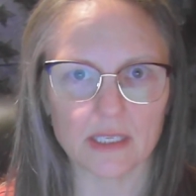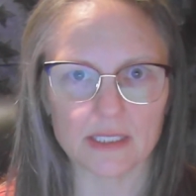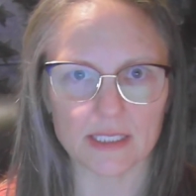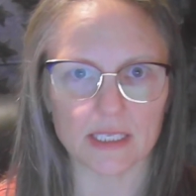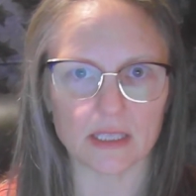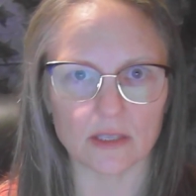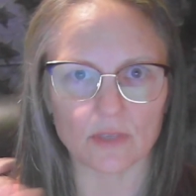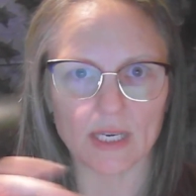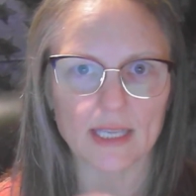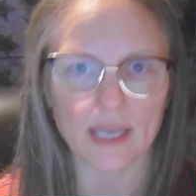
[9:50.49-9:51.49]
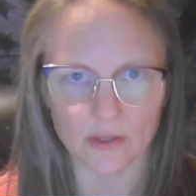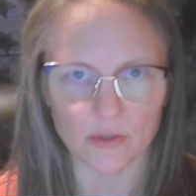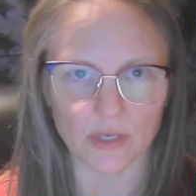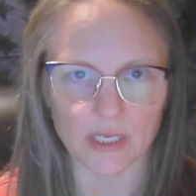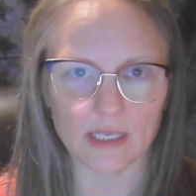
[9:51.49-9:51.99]
Is it in the right
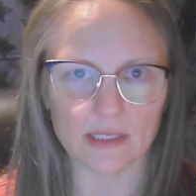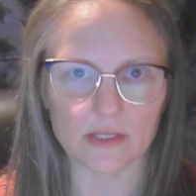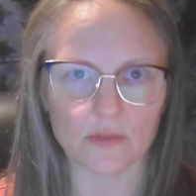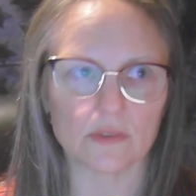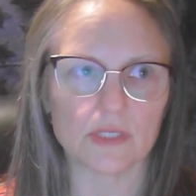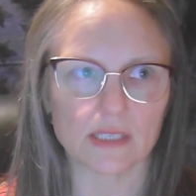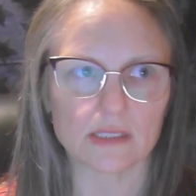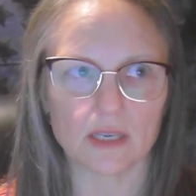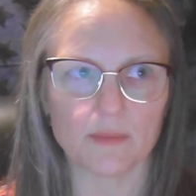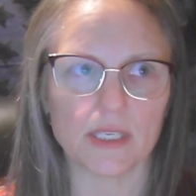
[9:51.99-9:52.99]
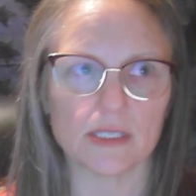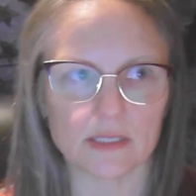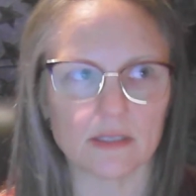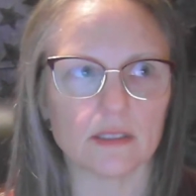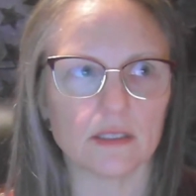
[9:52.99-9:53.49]
category? And so taxonomy is
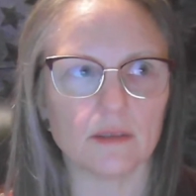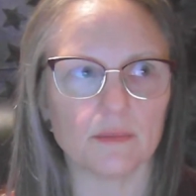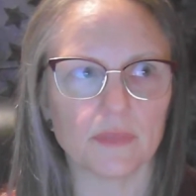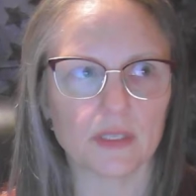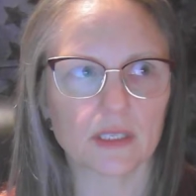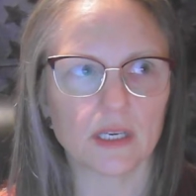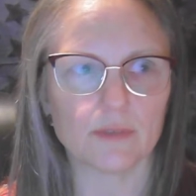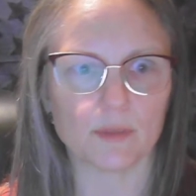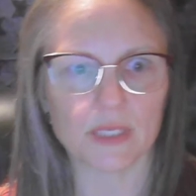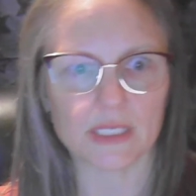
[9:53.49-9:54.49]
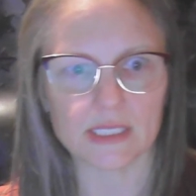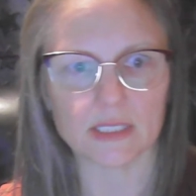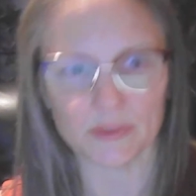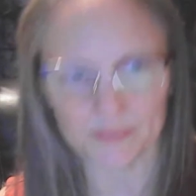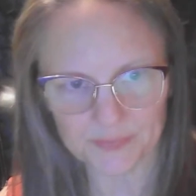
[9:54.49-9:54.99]
a kind of a big
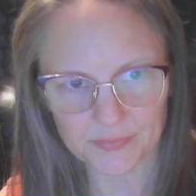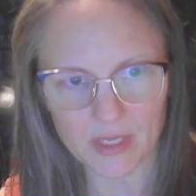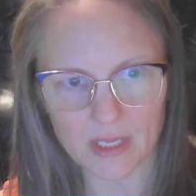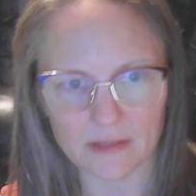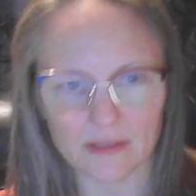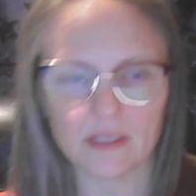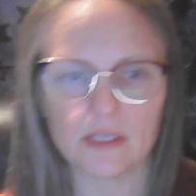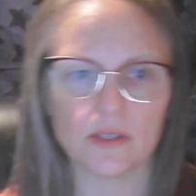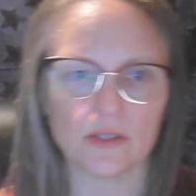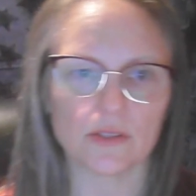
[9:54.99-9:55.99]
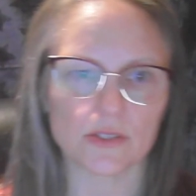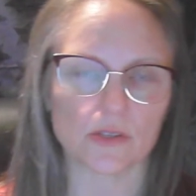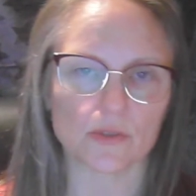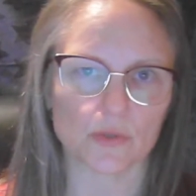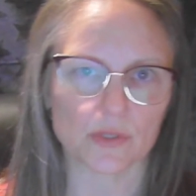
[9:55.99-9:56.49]
deal, and there's
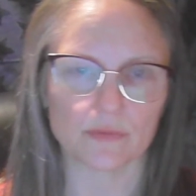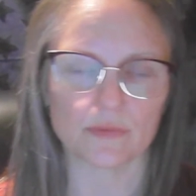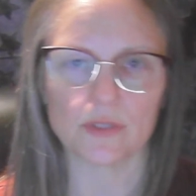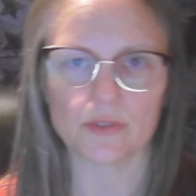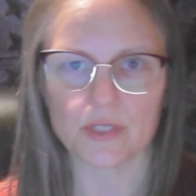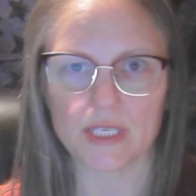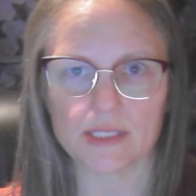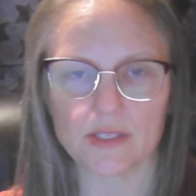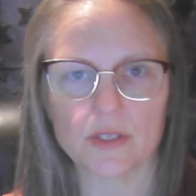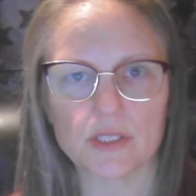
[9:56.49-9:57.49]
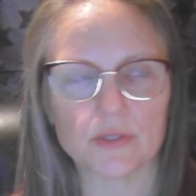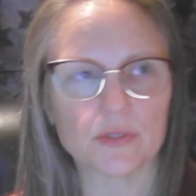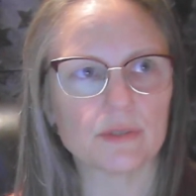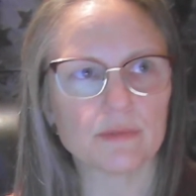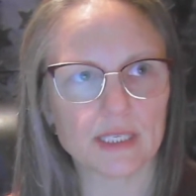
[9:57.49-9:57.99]
all sorts of user tests you can do
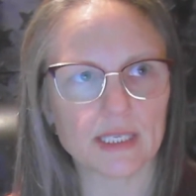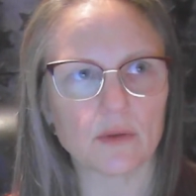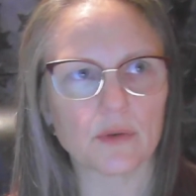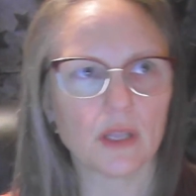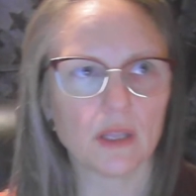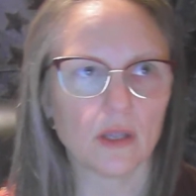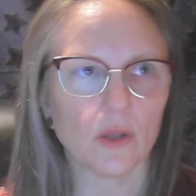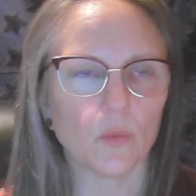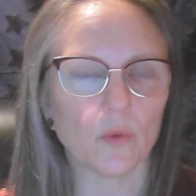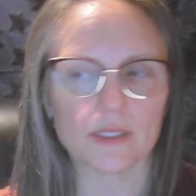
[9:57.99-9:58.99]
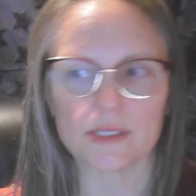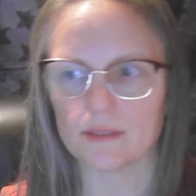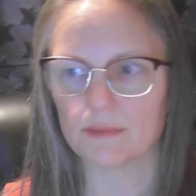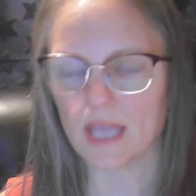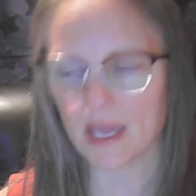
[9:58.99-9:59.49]
to find out what
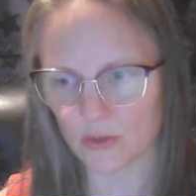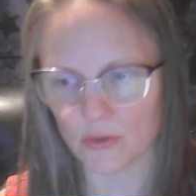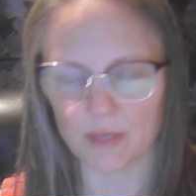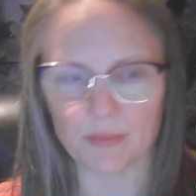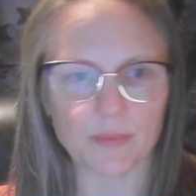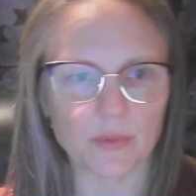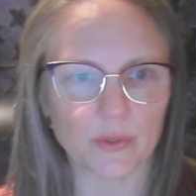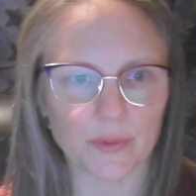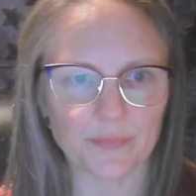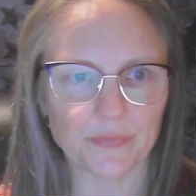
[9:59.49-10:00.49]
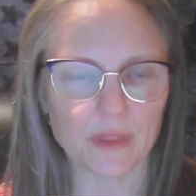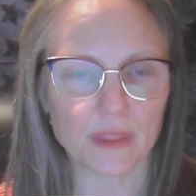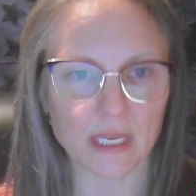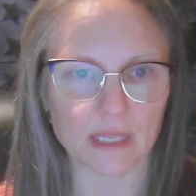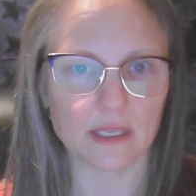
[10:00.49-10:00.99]
category people
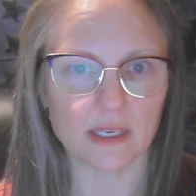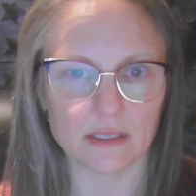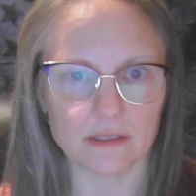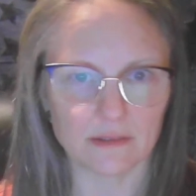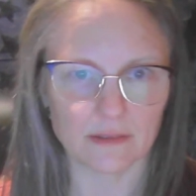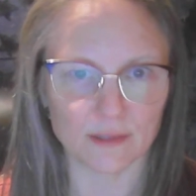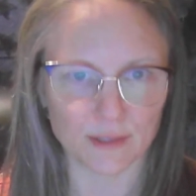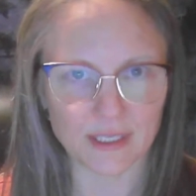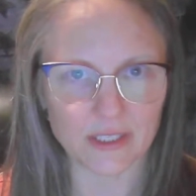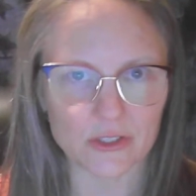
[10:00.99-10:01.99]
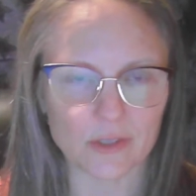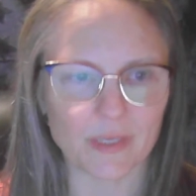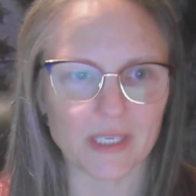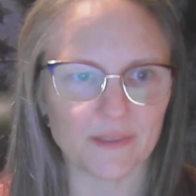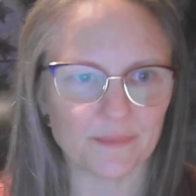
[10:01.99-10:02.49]
think that the thing should
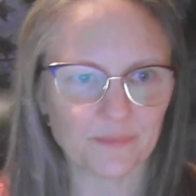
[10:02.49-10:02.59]
be in.